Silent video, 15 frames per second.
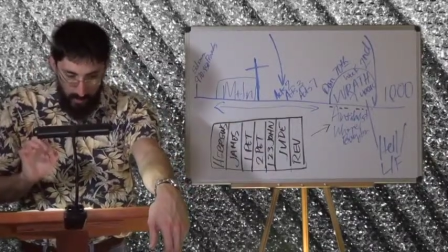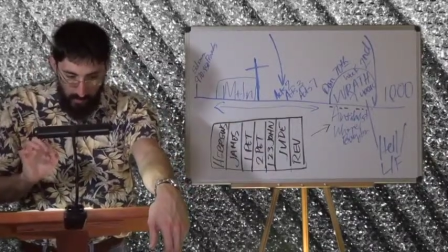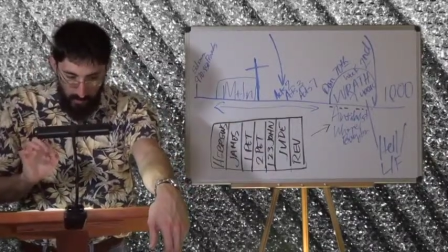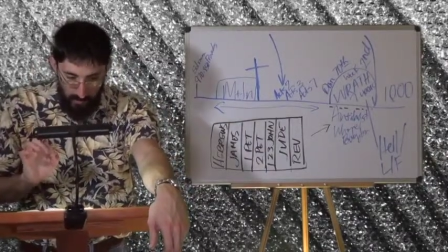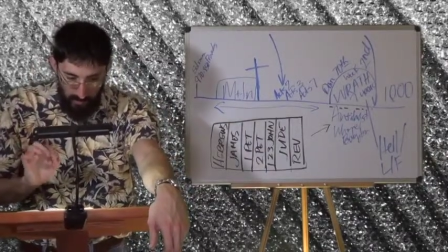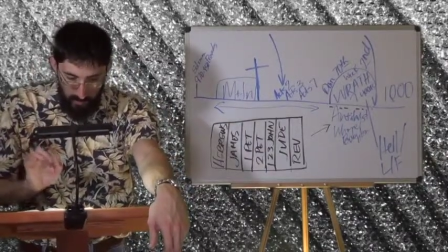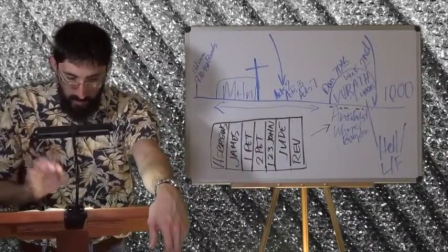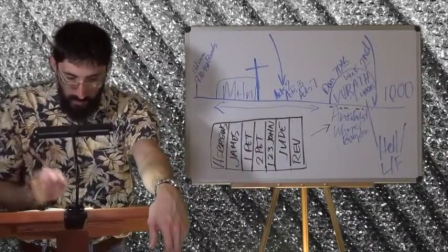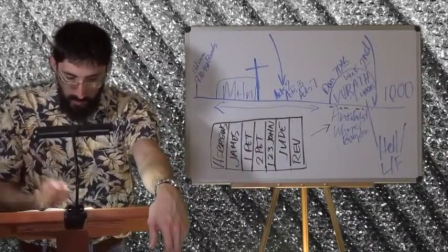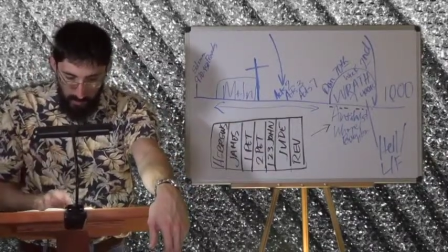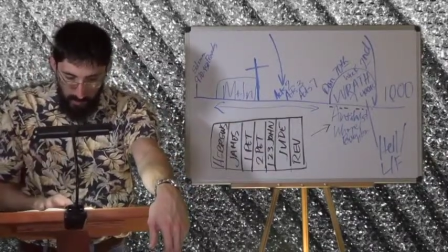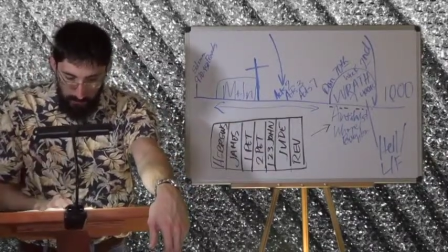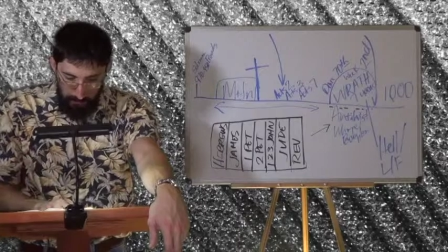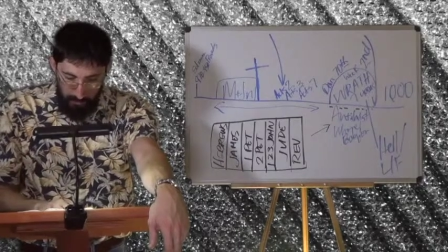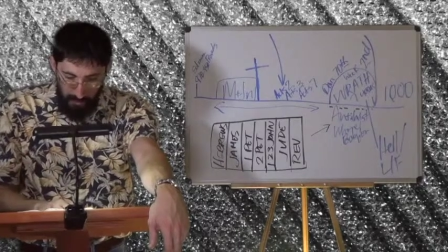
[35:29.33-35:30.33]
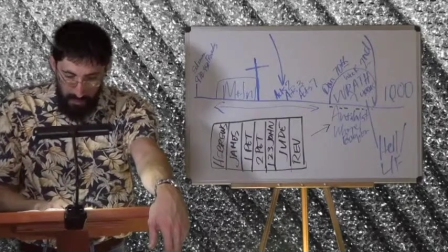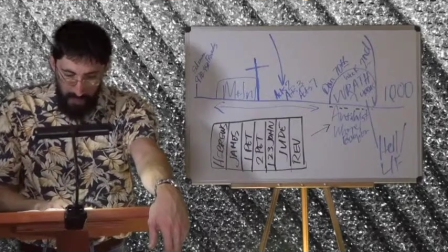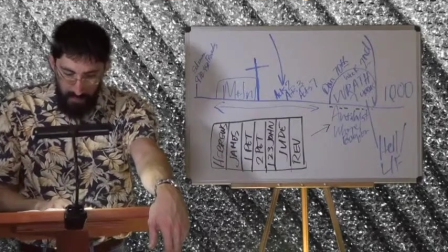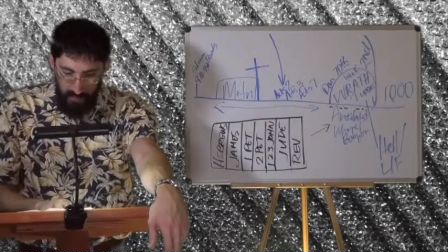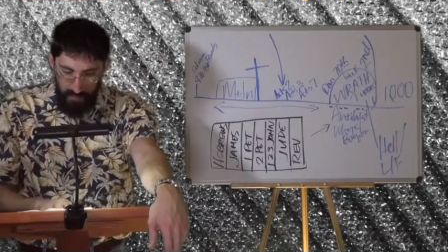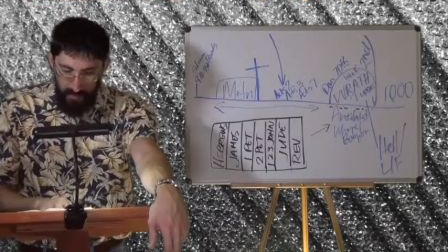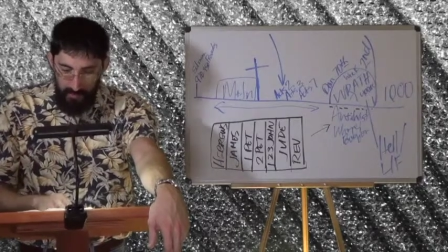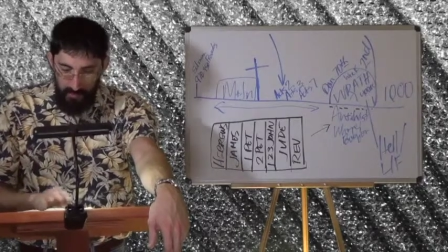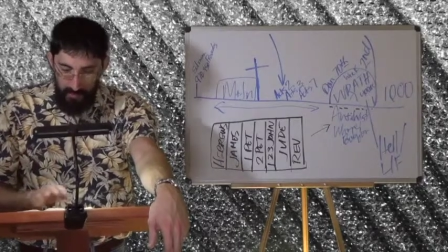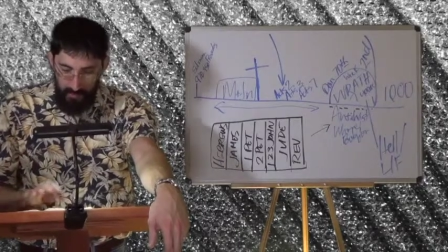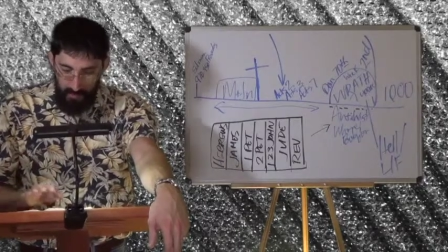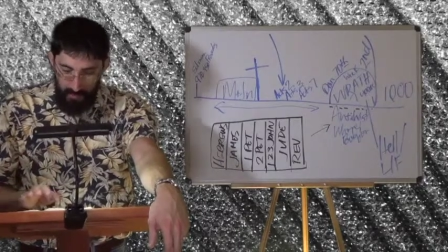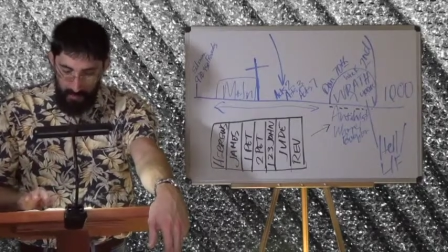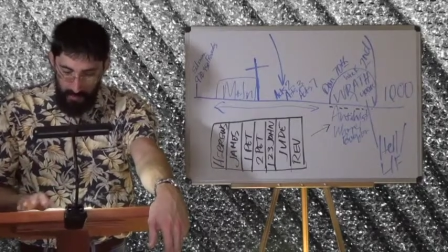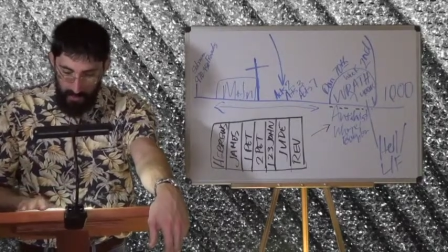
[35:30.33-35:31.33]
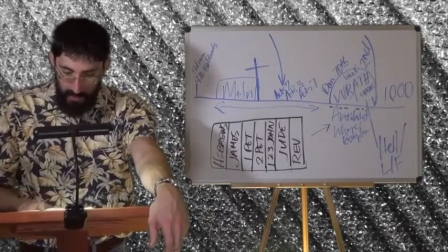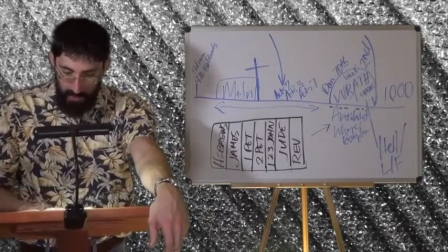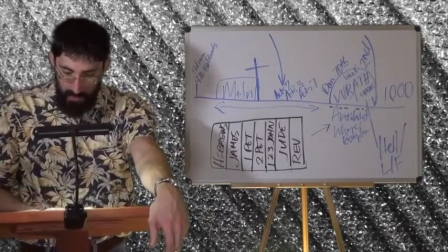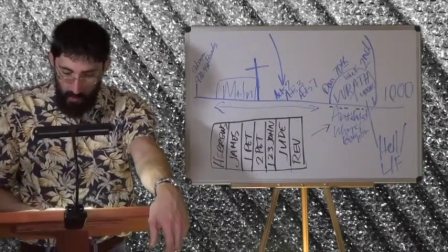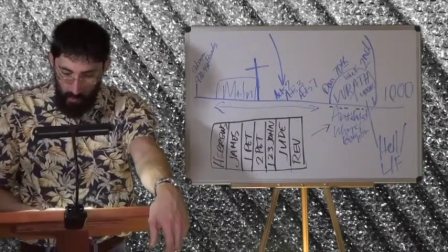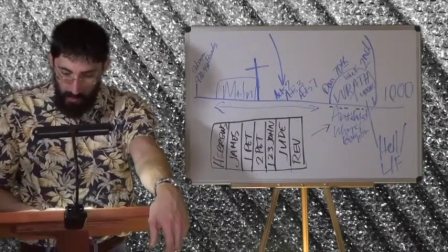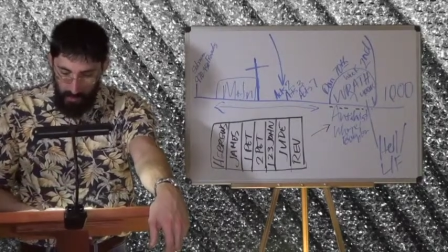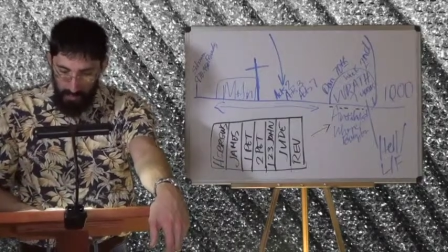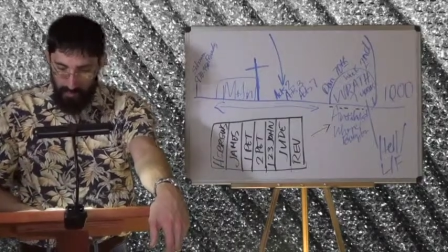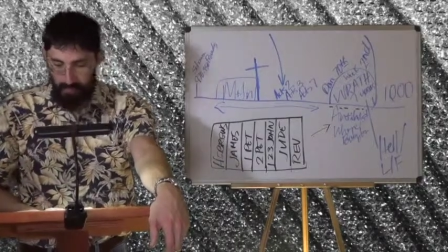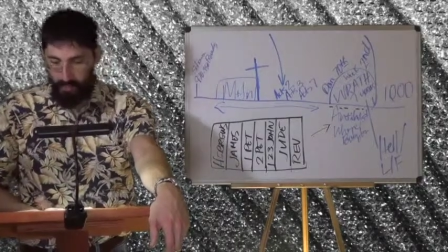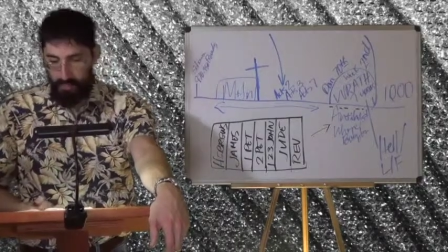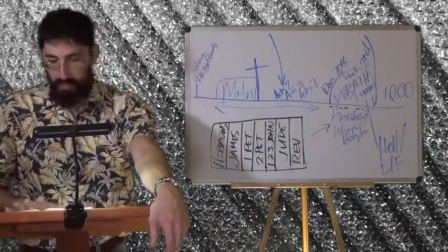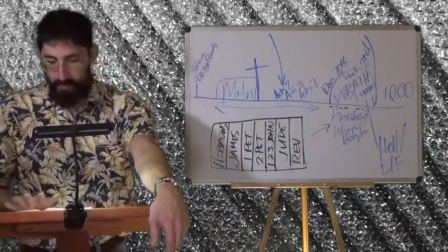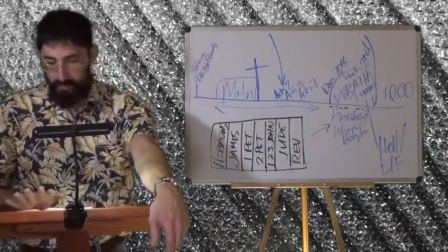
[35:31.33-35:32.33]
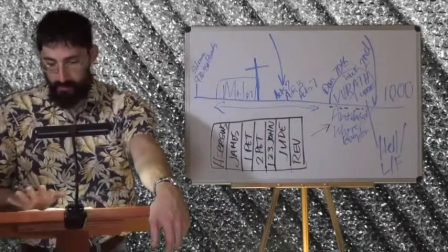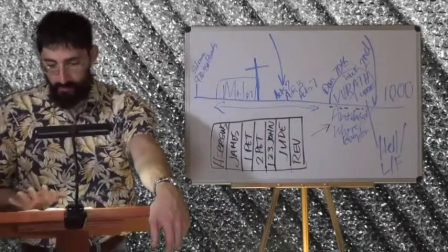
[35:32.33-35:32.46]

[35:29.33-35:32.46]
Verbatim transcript: they know how to plan, they know how to coordinate,